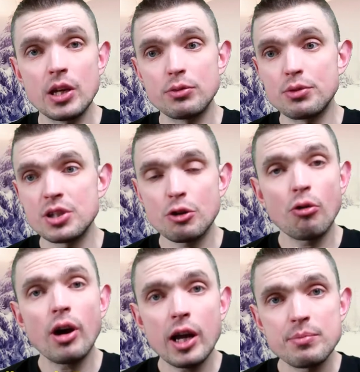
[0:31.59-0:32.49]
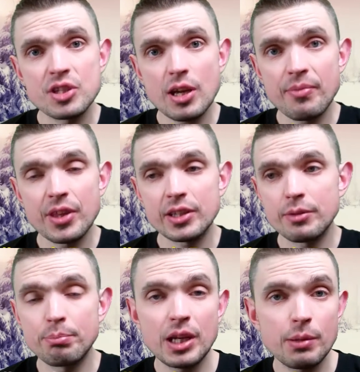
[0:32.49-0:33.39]
to describe something
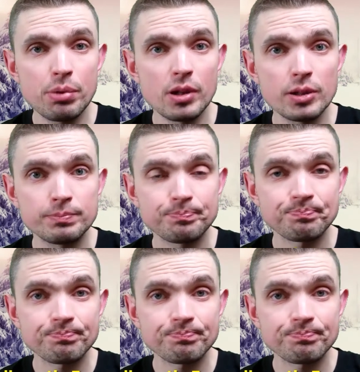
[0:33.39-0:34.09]
that people